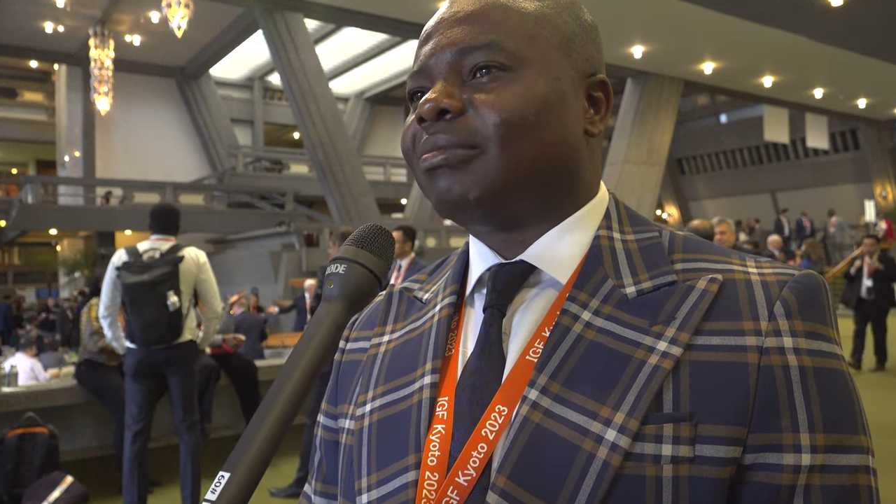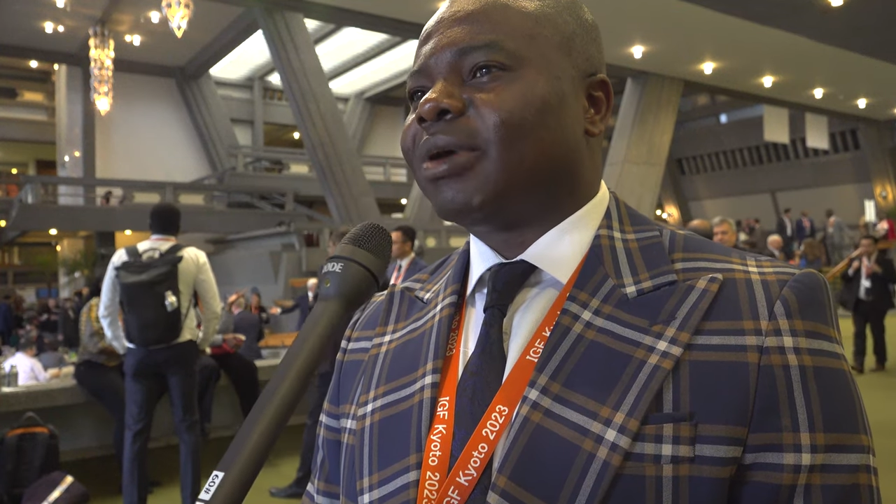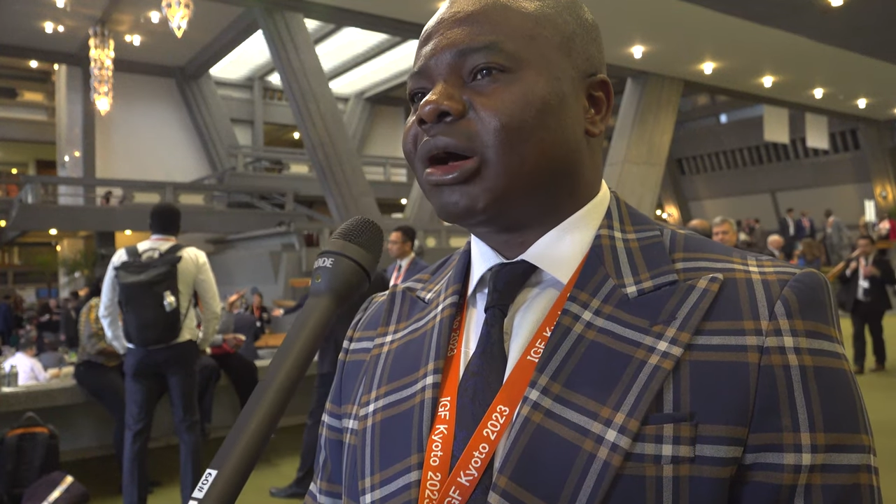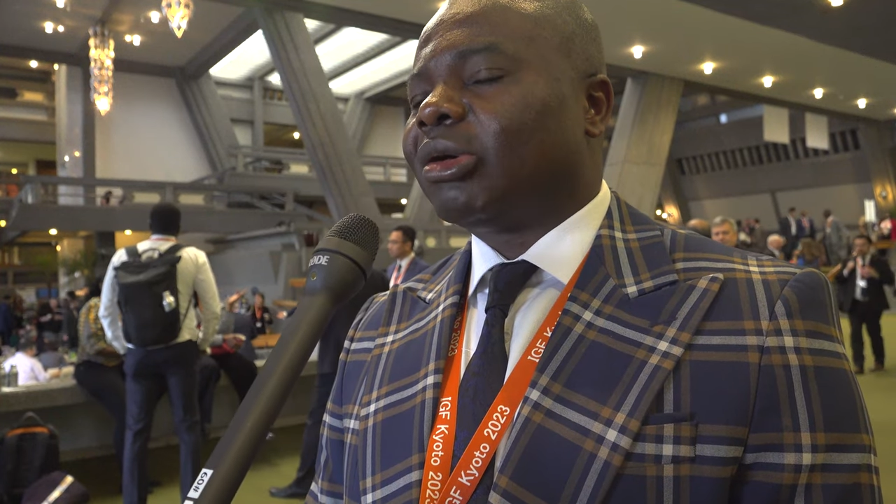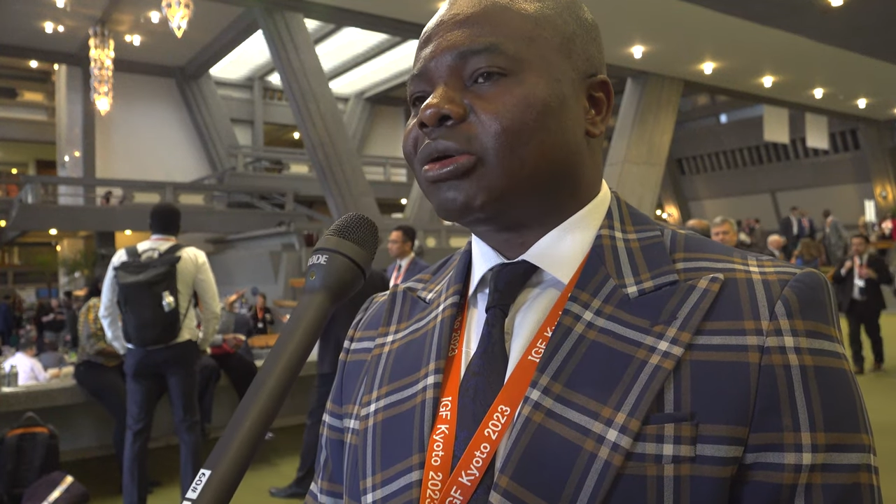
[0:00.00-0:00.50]

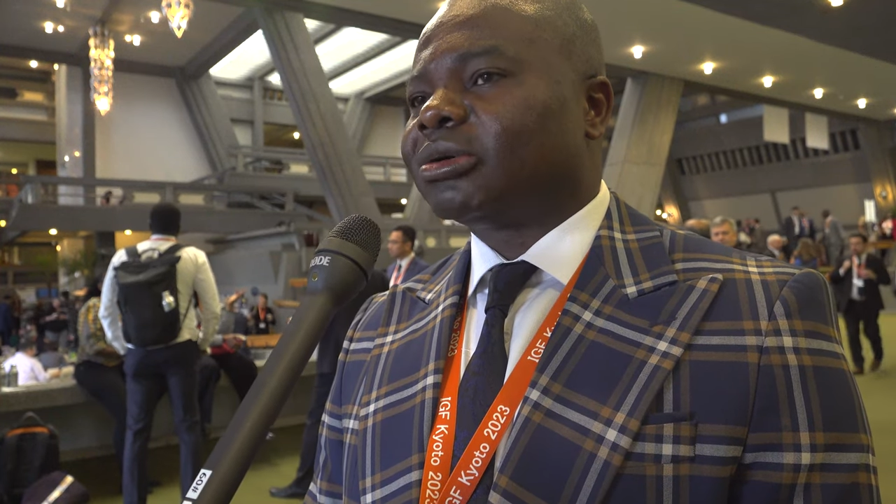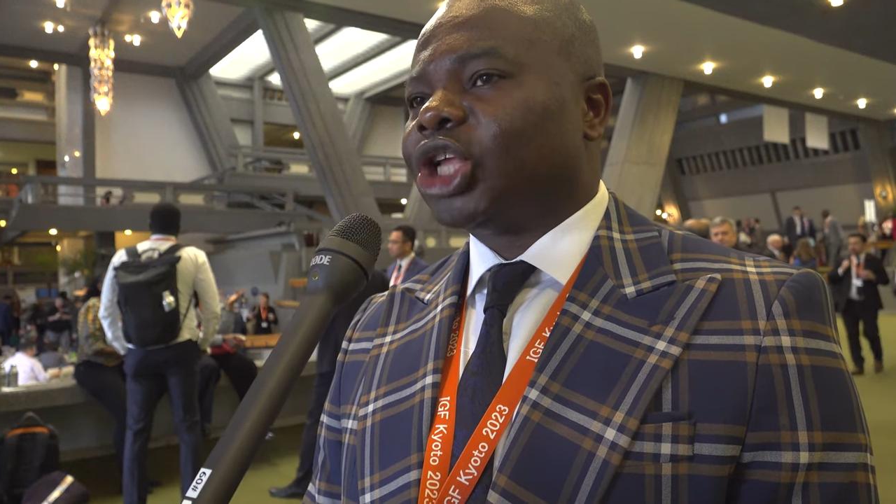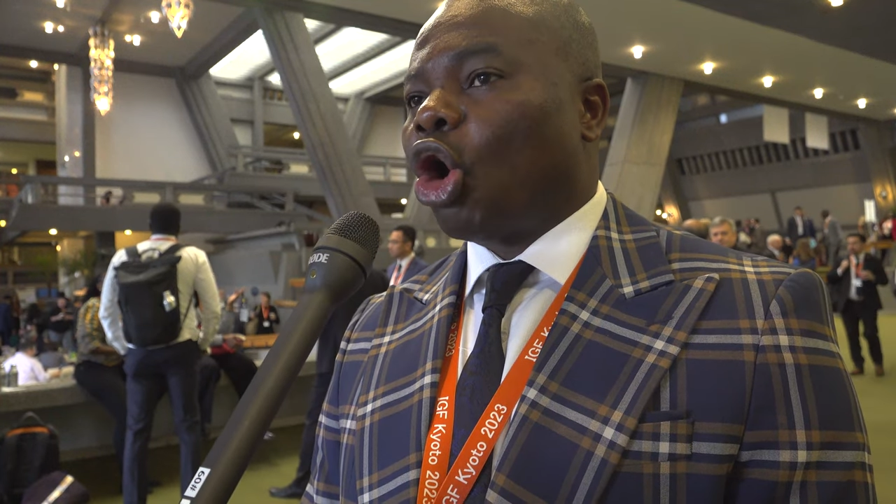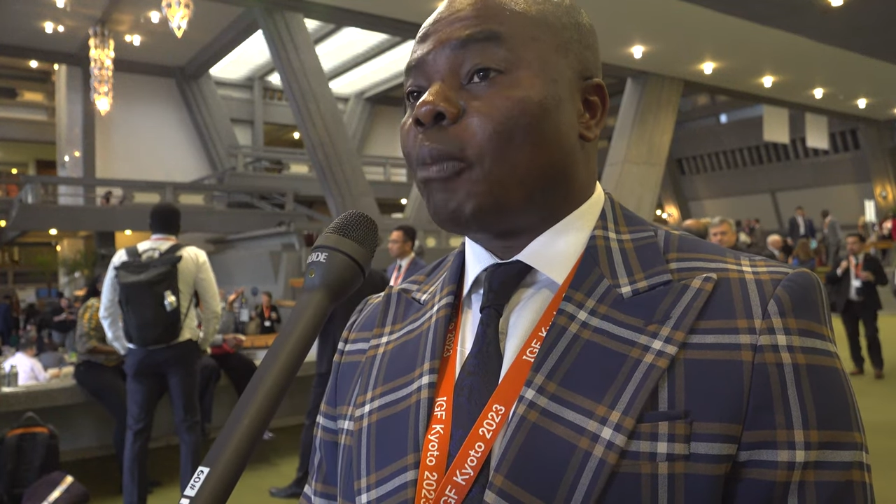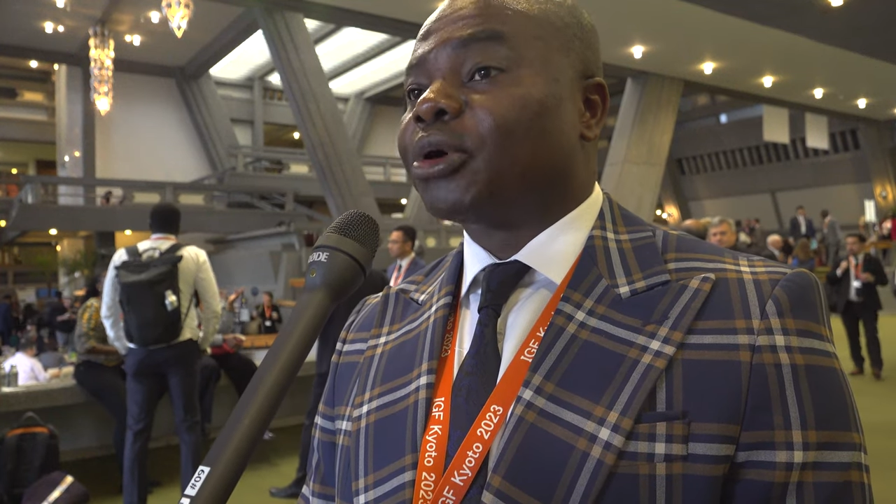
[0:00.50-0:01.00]

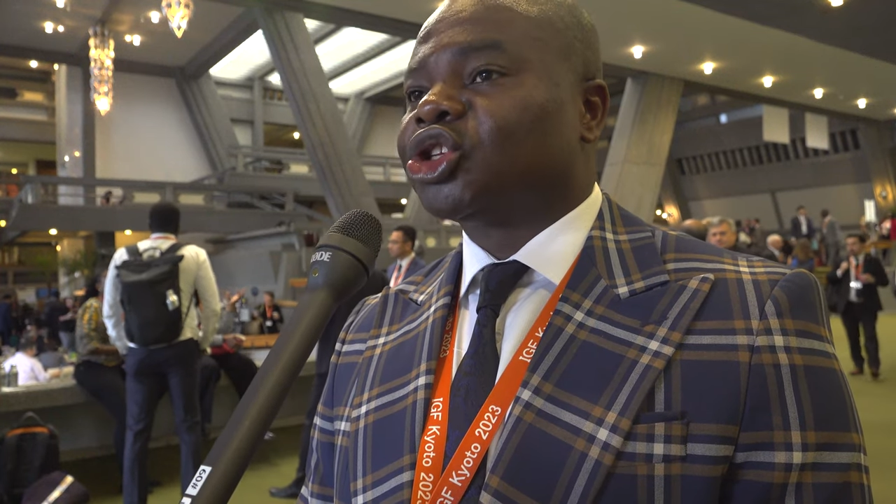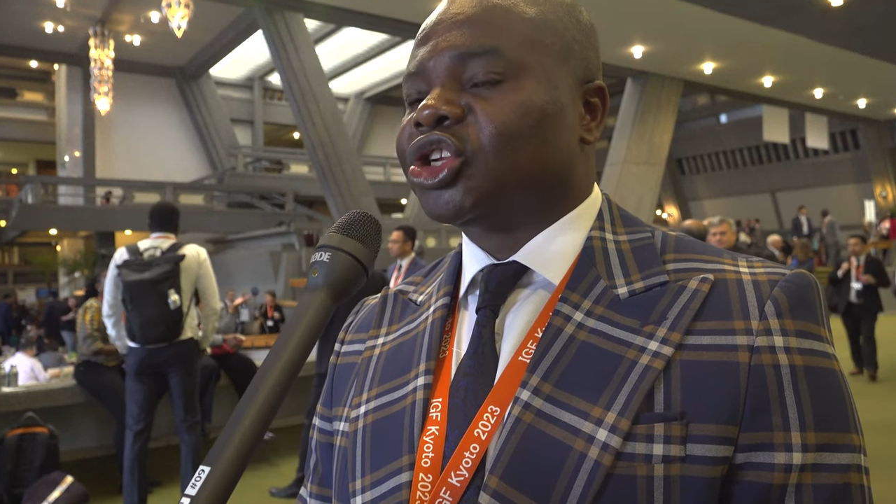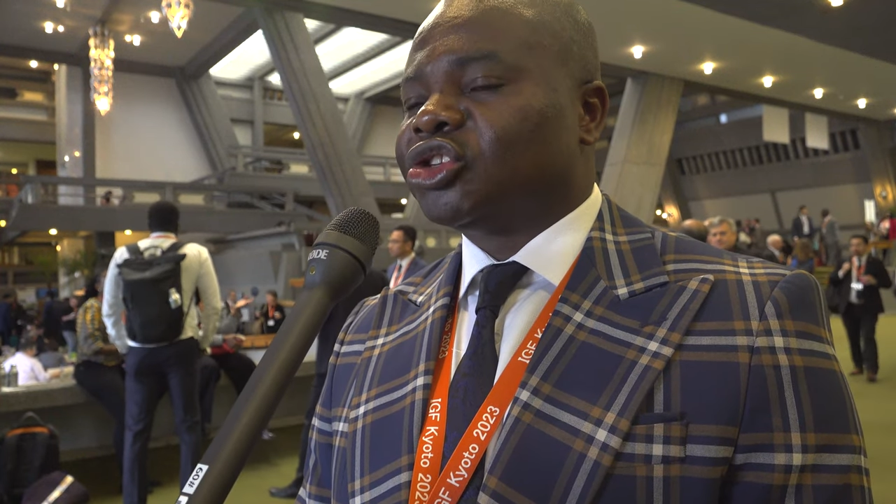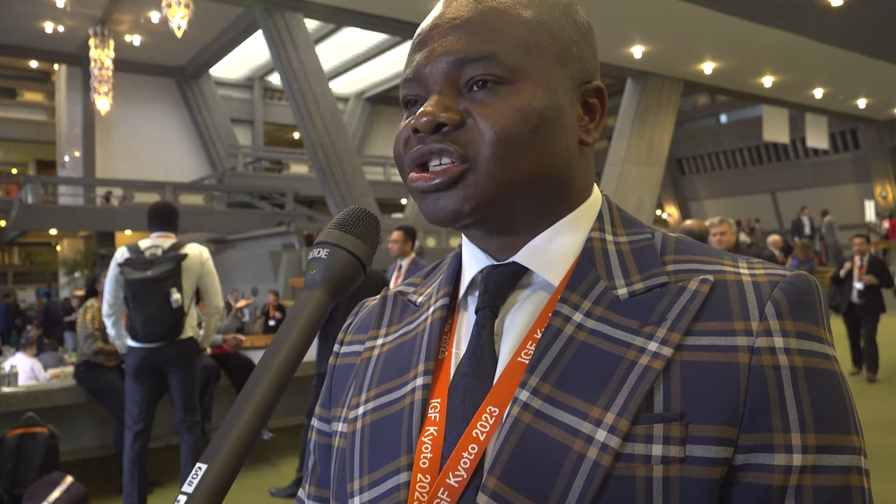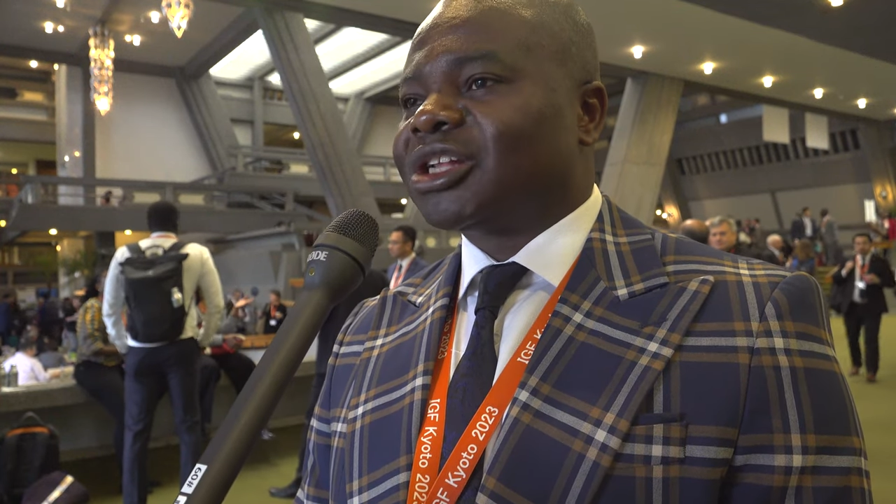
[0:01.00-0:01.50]
about the
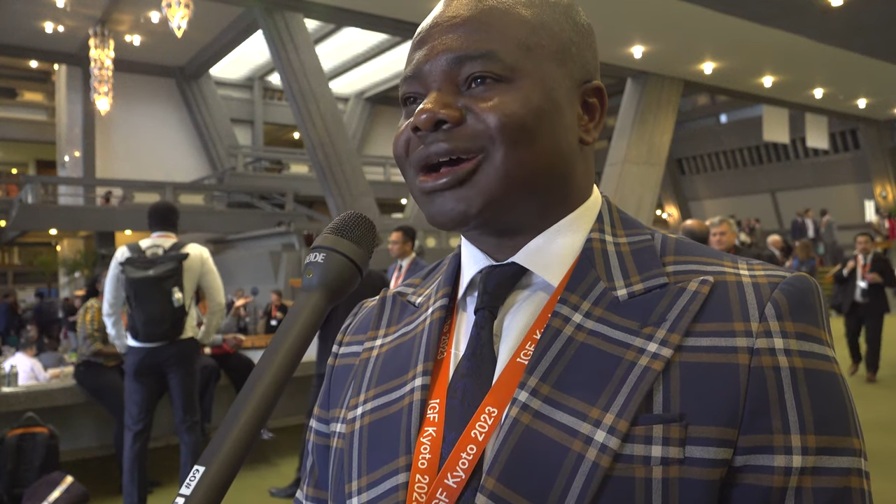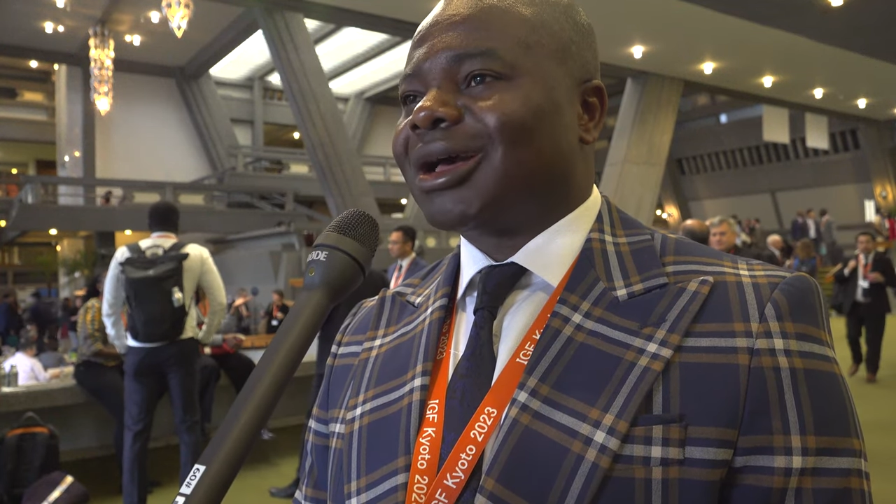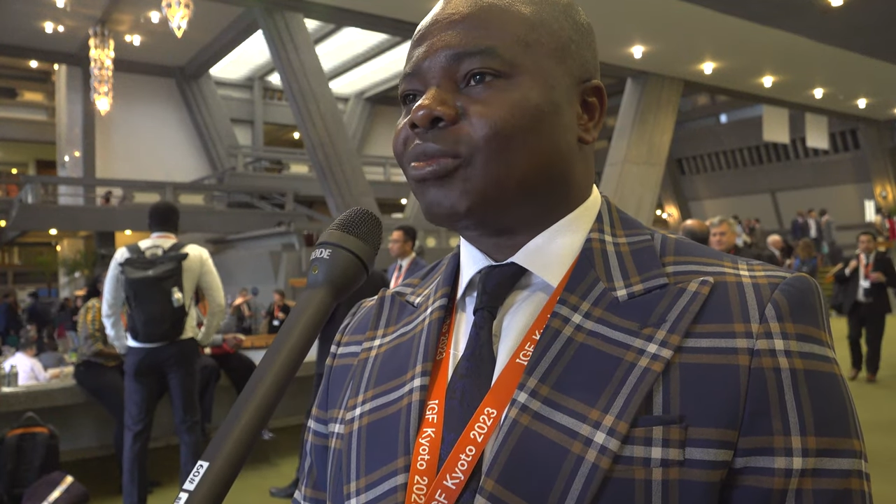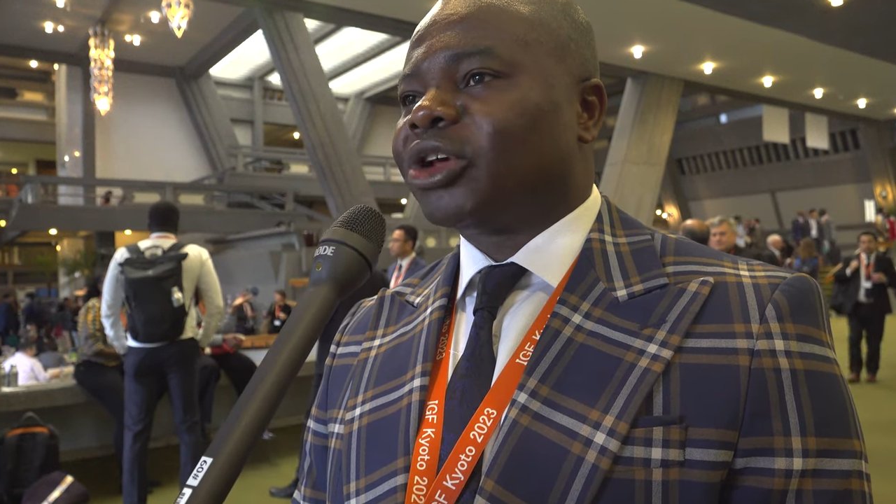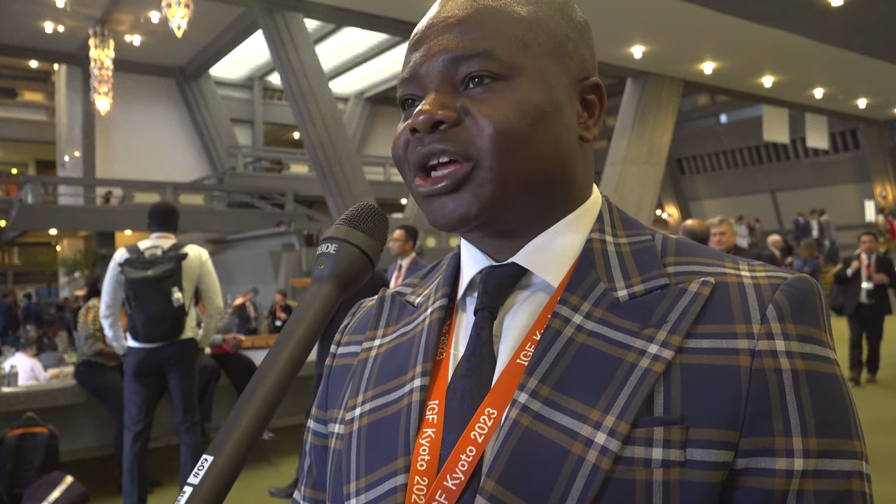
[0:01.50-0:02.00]
opportunities that come